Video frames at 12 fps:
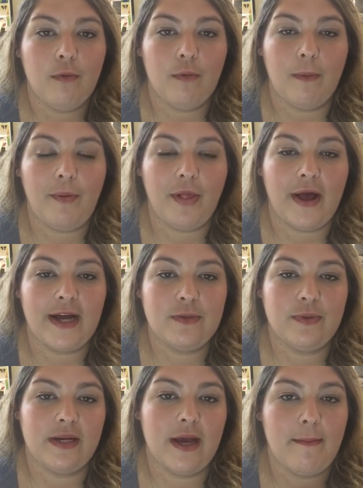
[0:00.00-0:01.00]

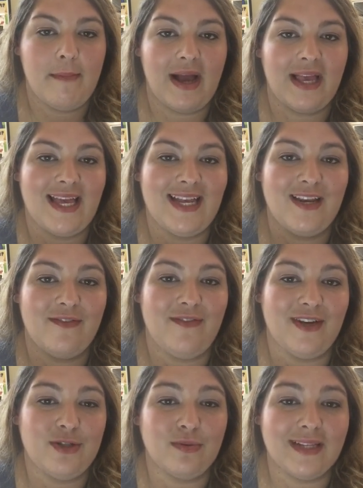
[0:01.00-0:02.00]
replies would come back
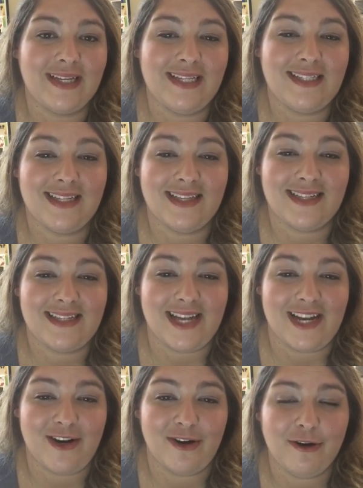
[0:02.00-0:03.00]
individually to the
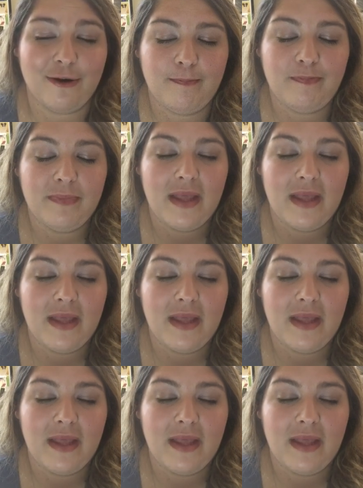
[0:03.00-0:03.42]
sender